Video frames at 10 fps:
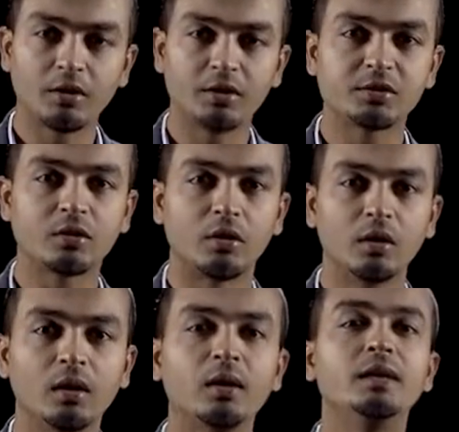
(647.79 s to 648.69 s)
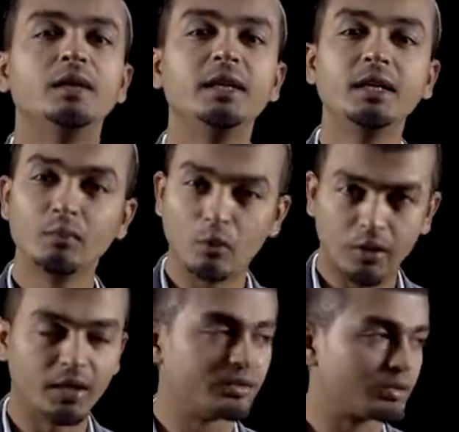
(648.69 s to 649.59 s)
It is called De
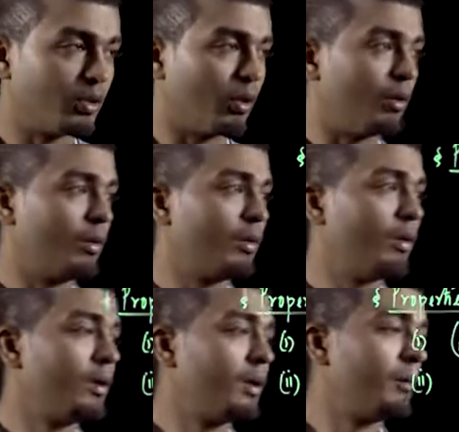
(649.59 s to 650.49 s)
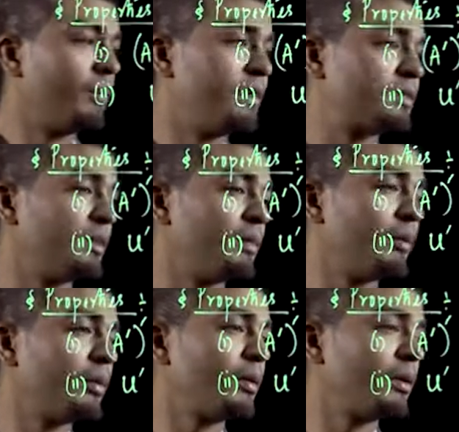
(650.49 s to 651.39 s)
Morgan's law. Please
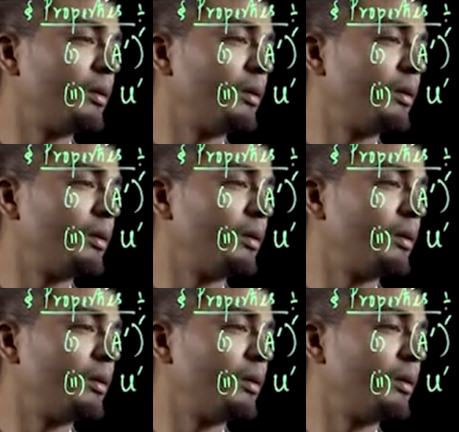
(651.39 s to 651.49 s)
remember,